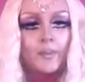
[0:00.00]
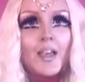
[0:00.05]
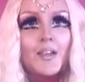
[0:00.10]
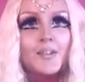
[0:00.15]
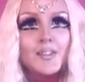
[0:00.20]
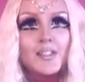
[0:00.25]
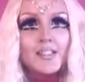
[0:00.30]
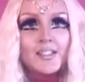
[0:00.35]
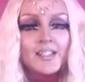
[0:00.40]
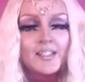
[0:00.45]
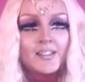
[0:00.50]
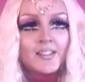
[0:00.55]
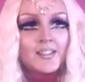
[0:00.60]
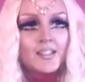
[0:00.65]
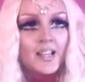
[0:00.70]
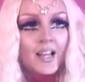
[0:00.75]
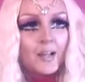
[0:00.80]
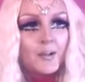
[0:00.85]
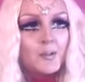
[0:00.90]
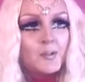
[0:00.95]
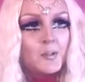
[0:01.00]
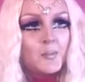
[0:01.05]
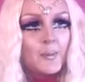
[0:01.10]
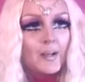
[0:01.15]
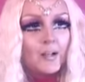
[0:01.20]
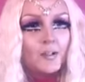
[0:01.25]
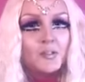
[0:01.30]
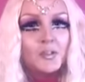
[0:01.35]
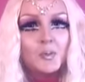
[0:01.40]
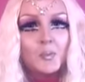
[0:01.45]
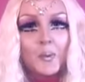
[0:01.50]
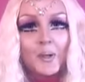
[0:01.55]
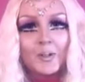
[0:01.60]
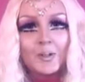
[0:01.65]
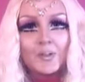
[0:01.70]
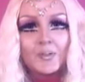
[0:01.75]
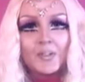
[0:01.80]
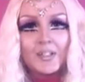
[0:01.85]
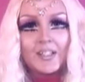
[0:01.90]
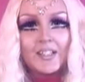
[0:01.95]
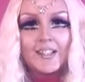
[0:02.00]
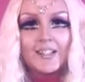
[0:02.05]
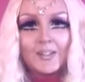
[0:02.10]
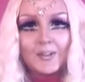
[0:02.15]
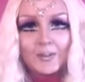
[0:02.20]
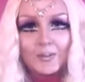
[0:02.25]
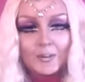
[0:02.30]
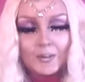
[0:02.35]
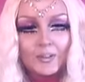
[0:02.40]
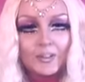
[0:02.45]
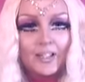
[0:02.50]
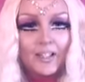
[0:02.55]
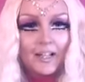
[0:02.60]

Ever since I was about 12 years old,